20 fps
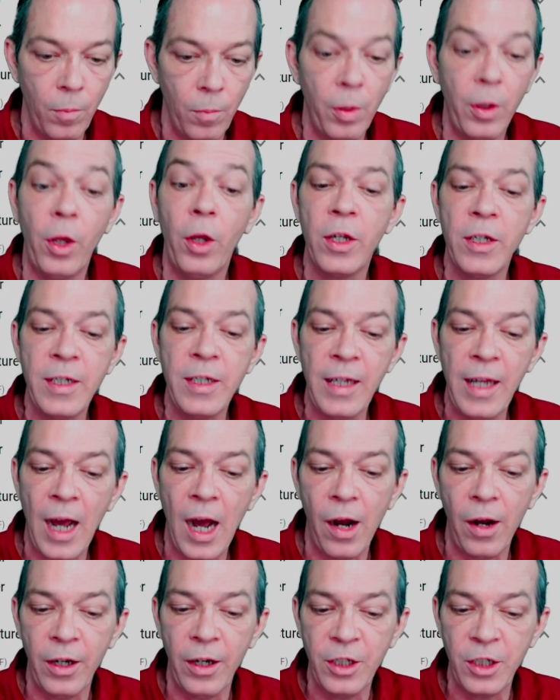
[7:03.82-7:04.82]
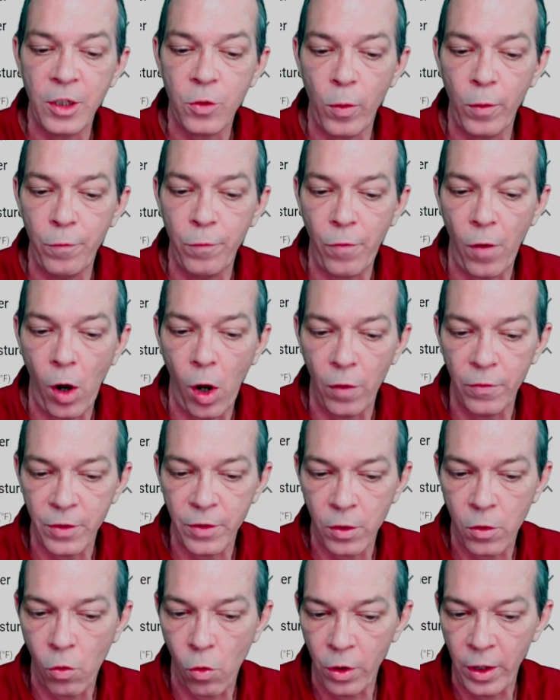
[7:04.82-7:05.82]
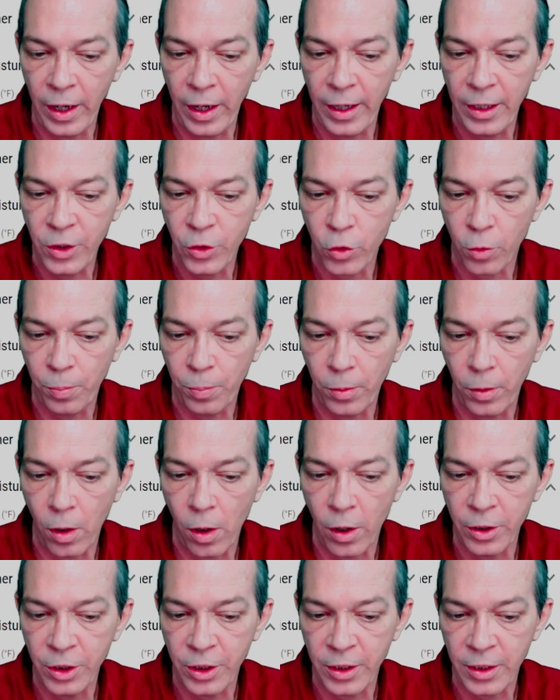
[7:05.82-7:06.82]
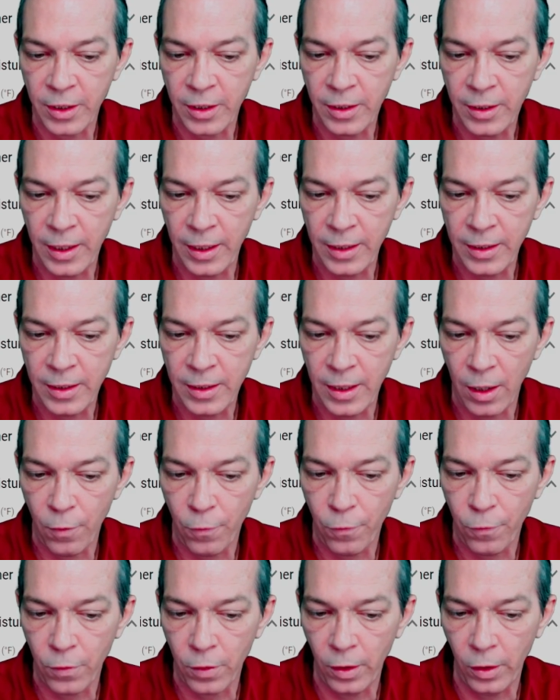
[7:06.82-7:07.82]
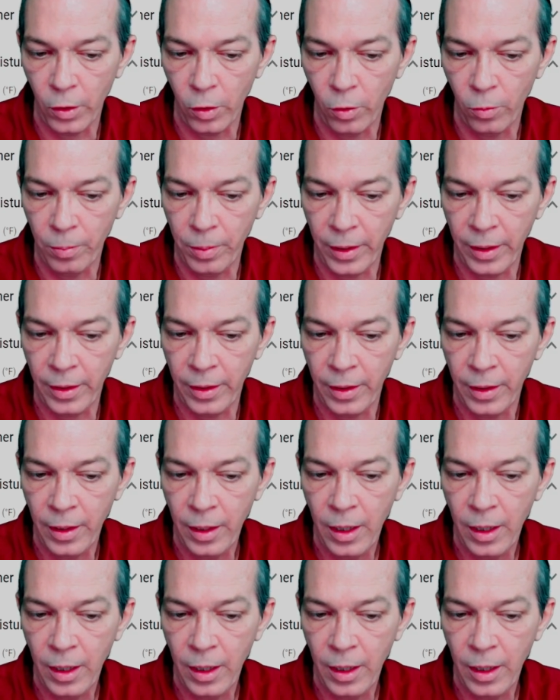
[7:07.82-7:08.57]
But you can see how it just revolves according to HRRR and just sits there for a little bit